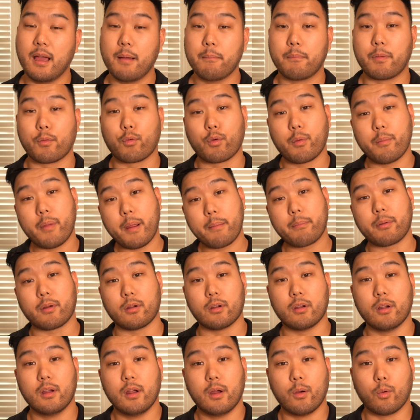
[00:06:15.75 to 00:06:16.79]
but
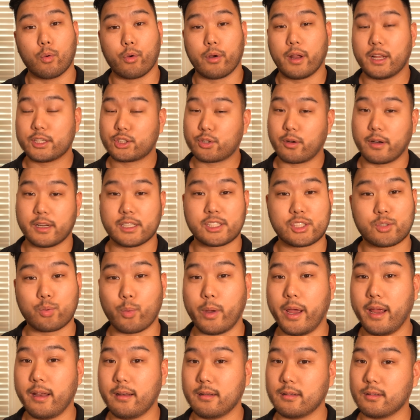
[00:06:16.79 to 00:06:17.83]
remember, we're not trying to
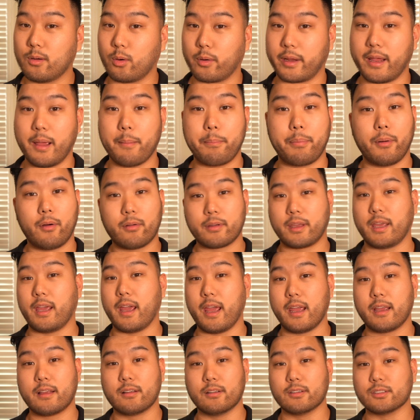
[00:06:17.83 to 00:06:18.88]
sweat or get bulky
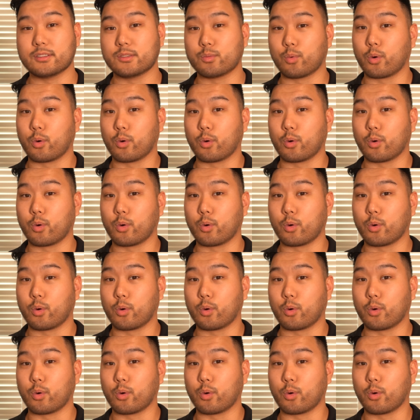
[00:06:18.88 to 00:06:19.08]
ankles.